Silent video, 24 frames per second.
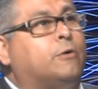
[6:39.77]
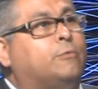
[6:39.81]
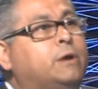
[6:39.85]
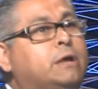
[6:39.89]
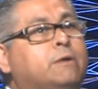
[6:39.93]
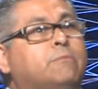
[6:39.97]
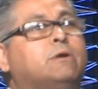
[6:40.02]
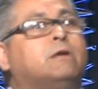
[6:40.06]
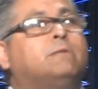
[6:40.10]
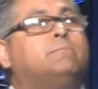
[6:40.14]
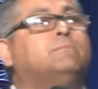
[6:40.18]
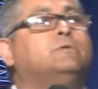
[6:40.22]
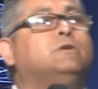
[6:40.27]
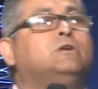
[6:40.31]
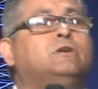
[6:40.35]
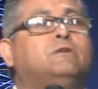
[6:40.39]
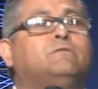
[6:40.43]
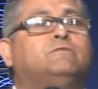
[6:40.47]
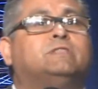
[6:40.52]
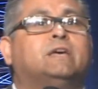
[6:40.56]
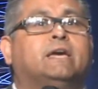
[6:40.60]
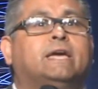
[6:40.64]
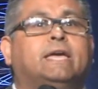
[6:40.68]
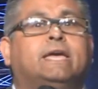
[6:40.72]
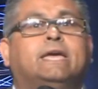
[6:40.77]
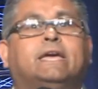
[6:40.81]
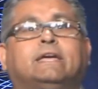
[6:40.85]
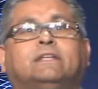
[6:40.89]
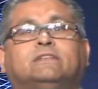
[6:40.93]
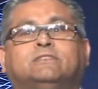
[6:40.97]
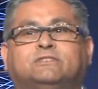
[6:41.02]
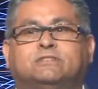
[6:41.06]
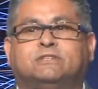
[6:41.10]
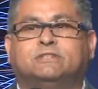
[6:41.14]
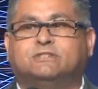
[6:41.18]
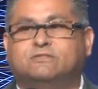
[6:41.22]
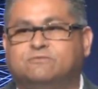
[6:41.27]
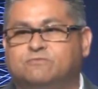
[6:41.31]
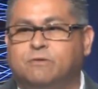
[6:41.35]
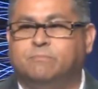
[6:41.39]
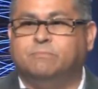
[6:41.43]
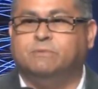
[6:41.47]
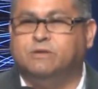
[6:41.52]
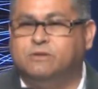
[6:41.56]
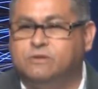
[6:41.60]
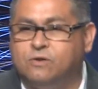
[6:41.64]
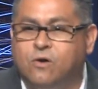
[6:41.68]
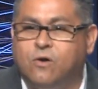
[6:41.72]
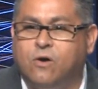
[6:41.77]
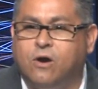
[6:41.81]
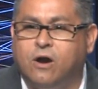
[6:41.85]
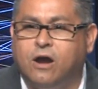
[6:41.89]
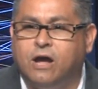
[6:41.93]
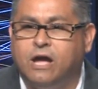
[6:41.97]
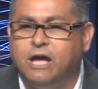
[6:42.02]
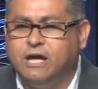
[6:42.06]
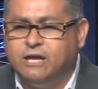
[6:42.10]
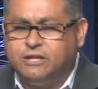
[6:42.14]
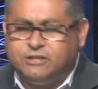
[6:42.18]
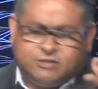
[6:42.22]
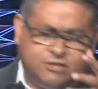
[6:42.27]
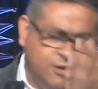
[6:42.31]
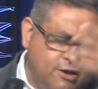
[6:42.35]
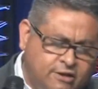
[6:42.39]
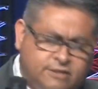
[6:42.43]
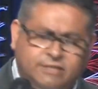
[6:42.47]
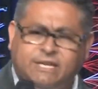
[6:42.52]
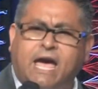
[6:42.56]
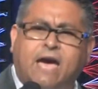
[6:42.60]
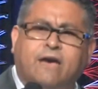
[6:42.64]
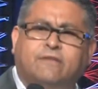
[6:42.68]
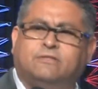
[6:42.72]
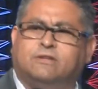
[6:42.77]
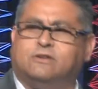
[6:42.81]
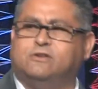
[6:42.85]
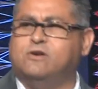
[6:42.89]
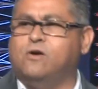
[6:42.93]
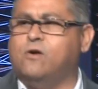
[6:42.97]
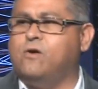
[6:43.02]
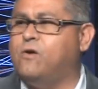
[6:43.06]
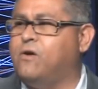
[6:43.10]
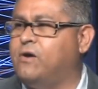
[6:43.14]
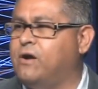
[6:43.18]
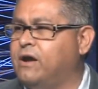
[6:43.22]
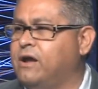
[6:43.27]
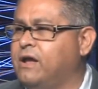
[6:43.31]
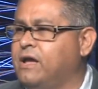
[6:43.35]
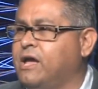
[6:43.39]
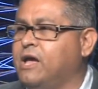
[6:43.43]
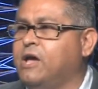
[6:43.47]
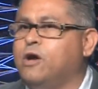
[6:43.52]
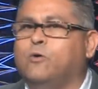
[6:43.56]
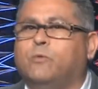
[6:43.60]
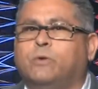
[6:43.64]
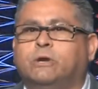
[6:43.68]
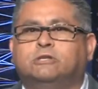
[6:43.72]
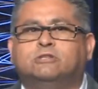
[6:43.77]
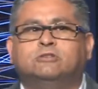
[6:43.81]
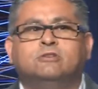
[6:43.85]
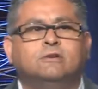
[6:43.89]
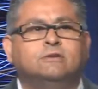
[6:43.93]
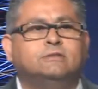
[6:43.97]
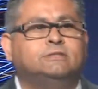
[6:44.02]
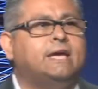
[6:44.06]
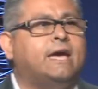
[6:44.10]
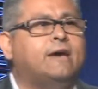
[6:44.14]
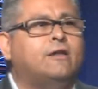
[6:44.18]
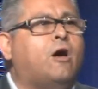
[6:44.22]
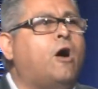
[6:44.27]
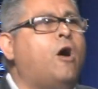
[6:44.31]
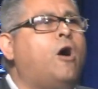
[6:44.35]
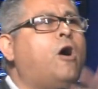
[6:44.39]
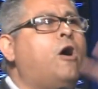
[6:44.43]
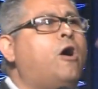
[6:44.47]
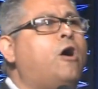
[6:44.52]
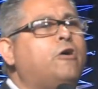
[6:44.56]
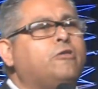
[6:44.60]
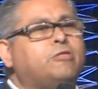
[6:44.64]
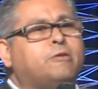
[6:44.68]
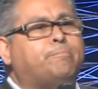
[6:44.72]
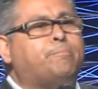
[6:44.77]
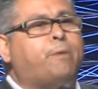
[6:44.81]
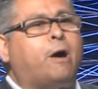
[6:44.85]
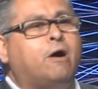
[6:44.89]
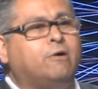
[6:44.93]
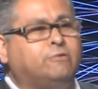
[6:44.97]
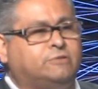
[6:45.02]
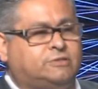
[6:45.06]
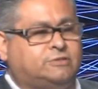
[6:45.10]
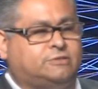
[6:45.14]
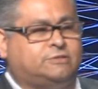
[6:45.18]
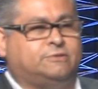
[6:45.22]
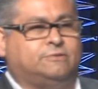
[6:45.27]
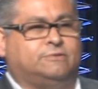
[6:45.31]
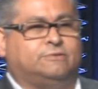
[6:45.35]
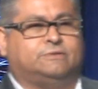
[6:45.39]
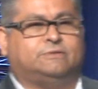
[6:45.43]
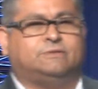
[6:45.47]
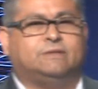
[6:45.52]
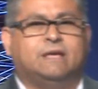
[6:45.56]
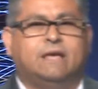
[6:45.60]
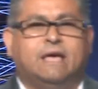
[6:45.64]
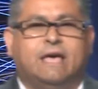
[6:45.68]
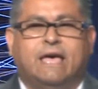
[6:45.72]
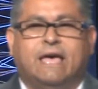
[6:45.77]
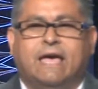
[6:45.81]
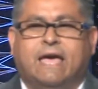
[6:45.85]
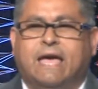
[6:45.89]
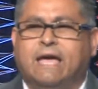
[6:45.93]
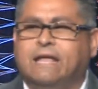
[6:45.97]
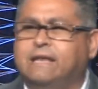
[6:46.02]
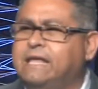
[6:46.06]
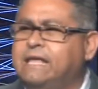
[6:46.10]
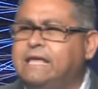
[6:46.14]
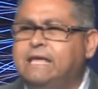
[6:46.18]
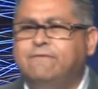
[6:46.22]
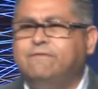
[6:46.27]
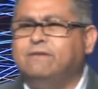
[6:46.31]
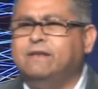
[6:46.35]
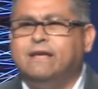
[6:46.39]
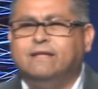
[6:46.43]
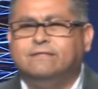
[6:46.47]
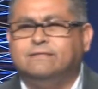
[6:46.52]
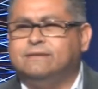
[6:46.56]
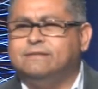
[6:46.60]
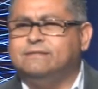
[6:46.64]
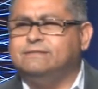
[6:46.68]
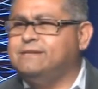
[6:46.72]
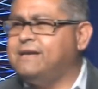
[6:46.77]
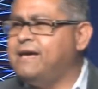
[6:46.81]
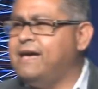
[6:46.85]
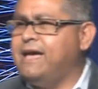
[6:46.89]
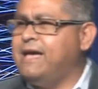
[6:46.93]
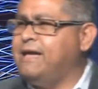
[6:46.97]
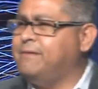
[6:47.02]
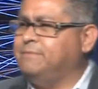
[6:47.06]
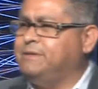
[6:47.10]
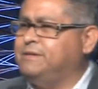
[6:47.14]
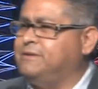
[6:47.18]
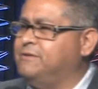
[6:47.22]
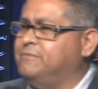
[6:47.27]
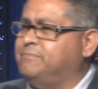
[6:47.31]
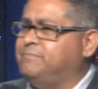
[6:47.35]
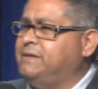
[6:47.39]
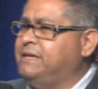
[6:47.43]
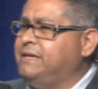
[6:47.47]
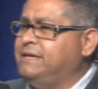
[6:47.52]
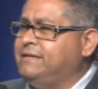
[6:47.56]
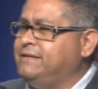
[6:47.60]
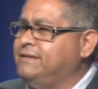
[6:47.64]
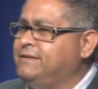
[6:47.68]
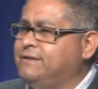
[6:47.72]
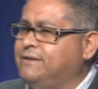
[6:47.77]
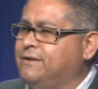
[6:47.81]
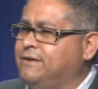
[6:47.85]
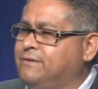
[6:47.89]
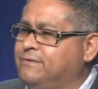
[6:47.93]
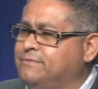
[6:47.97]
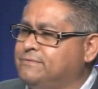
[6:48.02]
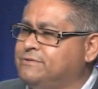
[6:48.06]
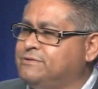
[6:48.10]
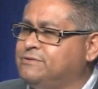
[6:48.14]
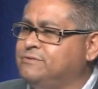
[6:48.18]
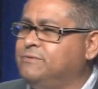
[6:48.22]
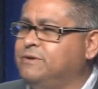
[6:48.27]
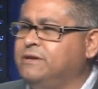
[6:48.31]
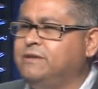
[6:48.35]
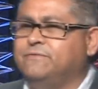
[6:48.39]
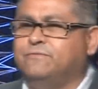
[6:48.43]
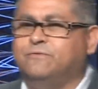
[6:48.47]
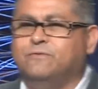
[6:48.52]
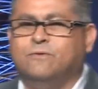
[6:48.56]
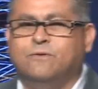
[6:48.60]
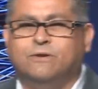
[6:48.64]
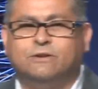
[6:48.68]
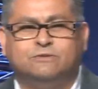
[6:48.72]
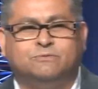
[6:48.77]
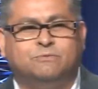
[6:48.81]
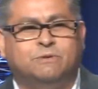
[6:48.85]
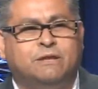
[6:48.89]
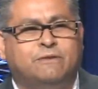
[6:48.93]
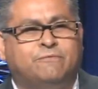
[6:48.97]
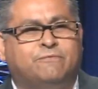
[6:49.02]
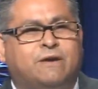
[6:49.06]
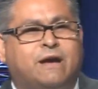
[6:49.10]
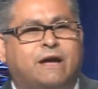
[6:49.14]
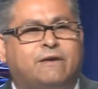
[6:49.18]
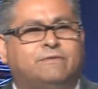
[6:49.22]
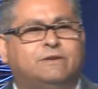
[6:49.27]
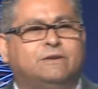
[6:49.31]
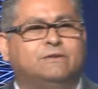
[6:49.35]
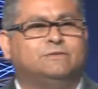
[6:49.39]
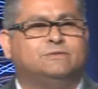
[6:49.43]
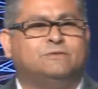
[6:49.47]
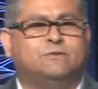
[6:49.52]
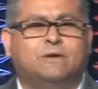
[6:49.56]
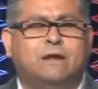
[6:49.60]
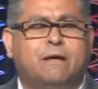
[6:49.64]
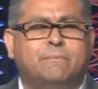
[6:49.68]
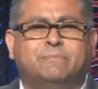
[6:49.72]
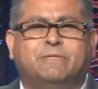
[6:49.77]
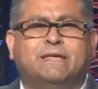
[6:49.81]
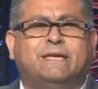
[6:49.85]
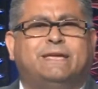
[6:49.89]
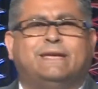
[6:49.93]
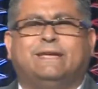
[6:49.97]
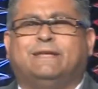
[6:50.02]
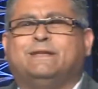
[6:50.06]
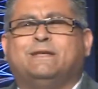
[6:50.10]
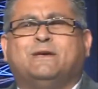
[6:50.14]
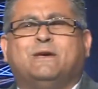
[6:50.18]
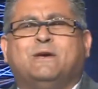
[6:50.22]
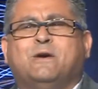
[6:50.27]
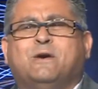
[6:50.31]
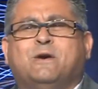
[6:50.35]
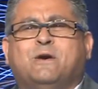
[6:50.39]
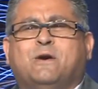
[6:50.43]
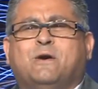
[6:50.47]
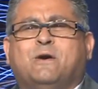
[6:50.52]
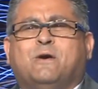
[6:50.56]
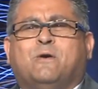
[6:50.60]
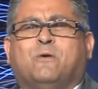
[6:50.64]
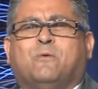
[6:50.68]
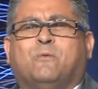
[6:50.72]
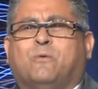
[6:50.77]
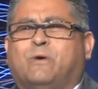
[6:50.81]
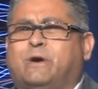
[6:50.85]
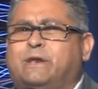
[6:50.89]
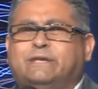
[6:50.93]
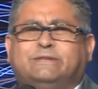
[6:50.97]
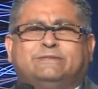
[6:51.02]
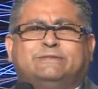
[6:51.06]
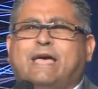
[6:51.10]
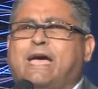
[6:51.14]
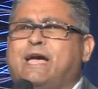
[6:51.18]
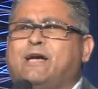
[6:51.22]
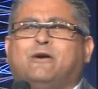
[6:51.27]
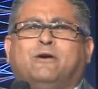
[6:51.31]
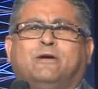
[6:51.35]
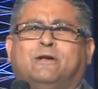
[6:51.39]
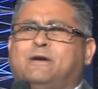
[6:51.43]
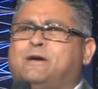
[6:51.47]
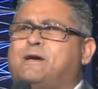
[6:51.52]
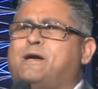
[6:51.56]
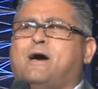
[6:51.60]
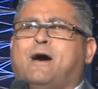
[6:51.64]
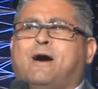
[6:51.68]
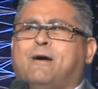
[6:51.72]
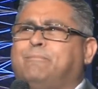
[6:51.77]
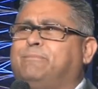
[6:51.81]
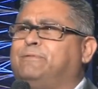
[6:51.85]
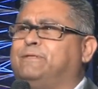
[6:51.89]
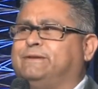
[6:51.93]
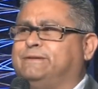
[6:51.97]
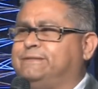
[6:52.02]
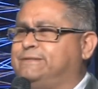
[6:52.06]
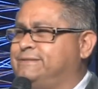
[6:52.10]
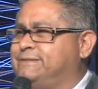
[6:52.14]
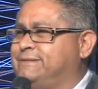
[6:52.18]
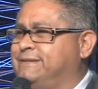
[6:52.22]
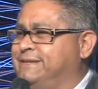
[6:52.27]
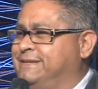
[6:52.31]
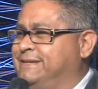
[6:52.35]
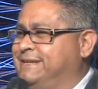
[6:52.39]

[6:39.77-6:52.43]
We removed the hinges from the door, took down the door. We took down all the posters. And even at the time, being, 24, 25 years old, I'm thinking, what is that going to accomplish?